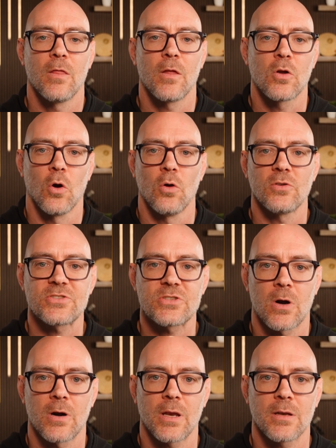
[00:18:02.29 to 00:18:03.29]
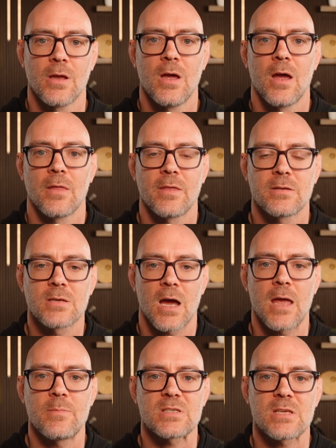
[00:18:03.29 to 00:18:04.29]
The goals start it. The
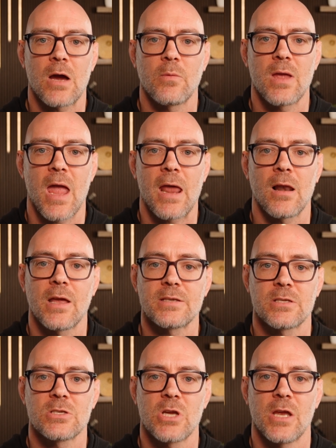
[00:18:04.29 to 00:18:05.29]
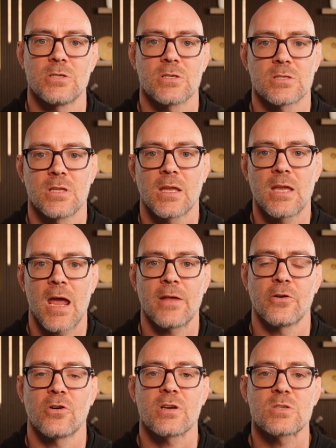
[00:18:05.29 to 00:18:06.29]
time is how we analyze the changes. The
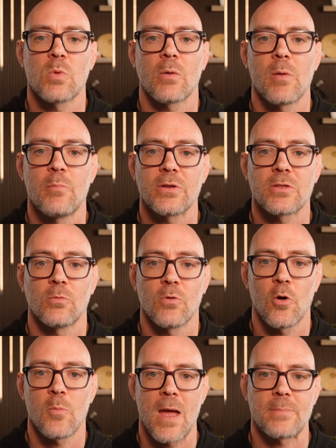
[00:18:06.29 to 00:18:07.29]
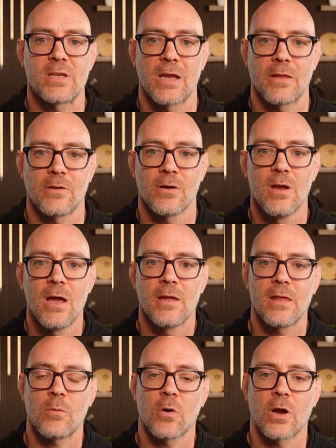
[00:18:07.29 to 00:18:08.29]
calendar is where we put the roadmap together
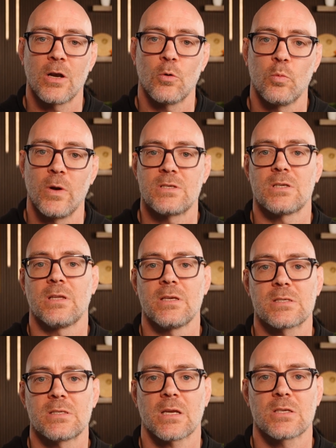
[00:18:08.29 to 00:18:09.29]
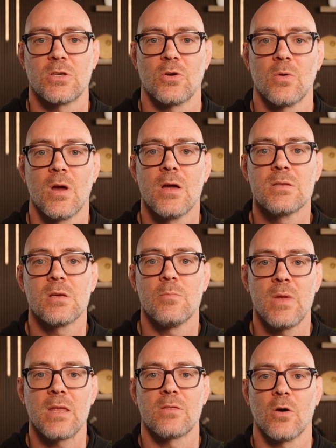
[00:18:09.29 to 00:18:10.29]
that we're going to rigidly stick to
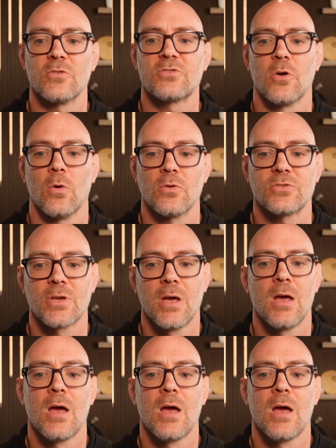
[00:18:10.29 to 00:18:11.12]
meet those goals.